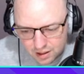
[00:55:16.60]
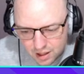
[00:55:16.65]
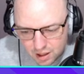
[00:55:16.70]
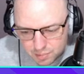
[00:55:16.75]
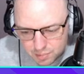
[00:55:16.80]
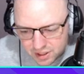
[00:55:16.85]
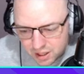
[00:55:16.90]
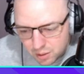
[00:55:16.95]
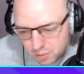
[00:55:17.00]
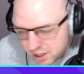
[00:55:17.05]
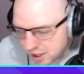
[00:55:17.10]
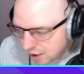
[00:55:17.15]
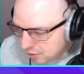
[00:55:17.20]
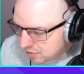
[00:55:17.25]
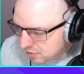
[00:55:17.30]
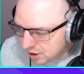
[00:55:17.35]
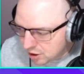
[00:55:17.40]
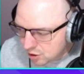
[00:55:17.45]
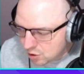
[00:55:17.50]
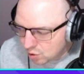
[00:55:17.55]
But there we go,
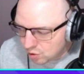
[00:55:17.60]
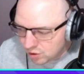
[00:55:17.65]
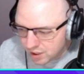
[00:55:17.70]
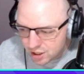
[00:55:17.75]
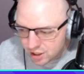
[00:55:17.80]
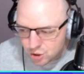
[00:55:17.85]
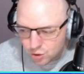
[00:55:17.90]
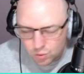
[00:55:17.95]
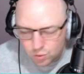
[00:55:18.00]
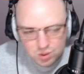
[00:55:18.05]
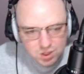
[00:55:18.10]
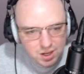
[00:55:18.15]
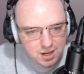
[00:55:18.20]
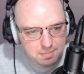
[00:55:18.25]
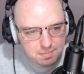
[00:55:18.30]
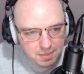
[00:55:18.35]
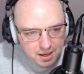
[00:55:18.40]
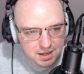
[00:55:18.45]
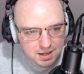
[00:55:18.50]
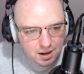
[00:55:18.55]
Finicorn. That's your
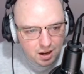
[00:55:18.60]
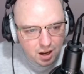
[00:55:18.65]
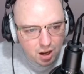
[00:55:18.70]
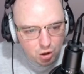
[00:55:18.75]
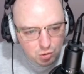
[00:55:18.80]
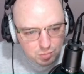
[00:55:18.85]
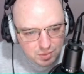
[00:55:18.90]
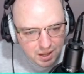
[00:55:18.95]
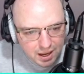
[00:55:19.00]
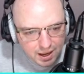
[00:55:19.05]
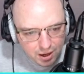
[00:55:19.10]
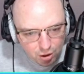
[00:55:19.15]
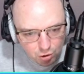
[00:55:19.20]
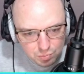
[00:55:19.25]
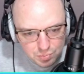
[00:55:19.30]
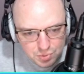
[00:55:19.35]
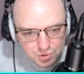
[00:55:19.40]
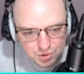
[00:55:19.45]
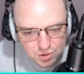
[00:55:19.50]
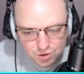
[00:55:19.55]
team, mate. I hope that
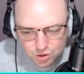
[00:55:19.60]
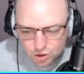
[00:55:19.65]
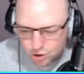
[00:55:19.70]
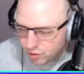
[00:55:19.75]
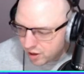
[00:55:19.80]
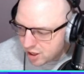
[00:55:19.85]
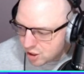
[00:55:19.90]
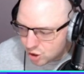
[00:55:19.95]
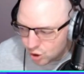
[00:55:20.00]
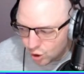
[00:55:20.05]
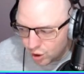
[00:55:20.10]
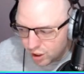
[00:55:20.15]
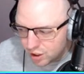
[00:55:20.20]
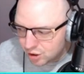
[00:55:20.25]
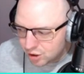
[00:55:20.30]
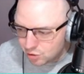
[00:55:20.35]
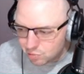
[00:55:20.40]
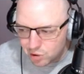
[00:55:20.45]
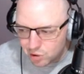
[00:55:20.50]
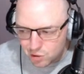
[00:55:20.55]
helps. Screenshot it,
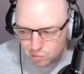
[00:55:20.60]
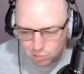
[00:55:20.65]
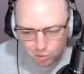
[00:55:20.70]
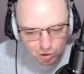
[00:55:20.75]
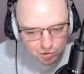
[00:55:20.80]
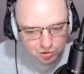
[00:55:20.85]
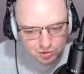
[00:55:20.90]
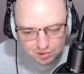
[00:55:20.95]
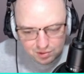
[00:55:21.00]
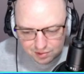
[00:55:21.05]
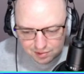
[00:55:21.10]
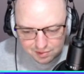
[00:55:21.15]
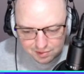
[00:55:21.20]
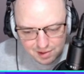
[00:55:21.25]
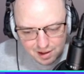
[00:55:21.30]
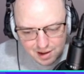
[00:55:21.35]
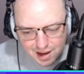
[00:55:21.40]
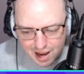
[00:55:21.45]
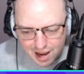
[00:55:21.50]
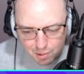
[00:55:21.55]
do what you want,
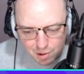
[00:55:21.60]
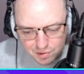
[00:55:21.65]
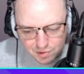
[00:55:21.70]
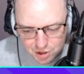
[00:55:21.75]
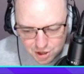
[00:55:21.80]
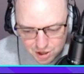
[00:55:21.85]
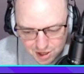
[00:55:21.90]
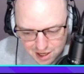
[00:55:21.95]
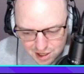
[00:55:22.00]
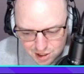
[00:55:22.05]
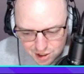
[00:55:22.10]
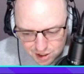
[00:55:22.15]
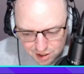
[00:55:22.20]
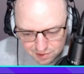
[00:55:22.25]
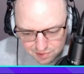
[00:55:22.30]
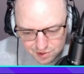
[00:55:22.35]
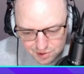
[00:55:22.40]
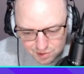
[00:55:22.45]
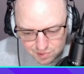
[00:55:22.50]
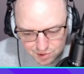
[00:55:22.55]
however you need
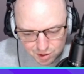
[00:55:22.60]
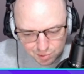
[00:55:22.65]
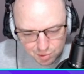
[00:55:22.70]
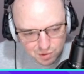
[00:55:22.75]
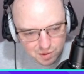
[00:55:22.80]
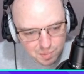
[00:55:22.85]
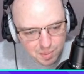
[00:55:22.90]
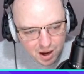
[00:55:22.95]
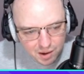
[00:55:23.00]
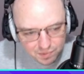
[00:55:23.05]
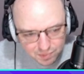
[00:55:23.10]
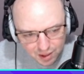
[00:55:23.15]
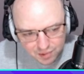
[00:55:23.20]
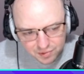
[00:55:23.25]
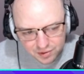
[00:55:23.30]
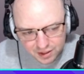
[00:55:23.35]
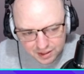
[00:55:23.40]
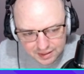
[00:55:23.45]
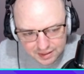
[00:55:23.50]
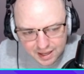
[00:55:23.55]
to move it. But I
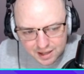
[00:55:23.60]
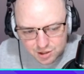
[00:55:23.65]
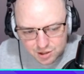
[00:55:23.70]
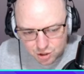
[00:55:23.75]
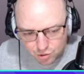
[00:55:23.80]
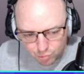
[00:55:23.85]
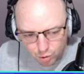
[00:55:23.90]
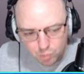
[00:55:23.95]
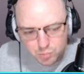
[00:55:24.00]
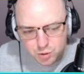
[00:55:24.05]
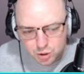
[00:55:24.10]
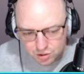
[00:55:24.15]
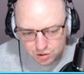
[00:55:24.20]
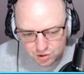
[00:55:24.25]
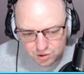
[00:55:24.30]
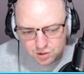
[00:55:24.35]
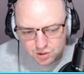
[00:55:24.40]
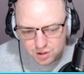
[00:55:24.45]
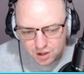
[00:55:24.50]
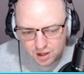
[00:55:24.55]
think that's your
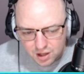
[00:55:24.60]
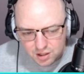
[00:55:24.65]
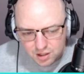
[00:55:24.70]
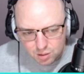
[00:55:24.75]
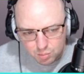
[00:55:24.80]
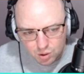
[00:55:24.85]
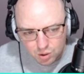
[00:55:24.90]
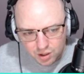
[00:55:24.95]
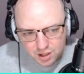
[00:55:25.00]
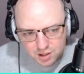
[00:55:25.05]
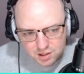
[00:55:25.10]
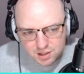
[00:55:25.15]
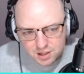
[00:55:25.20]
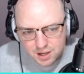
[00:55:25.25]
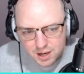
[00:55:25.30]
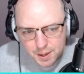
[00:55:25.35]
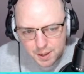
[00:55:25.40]
options, to be honest.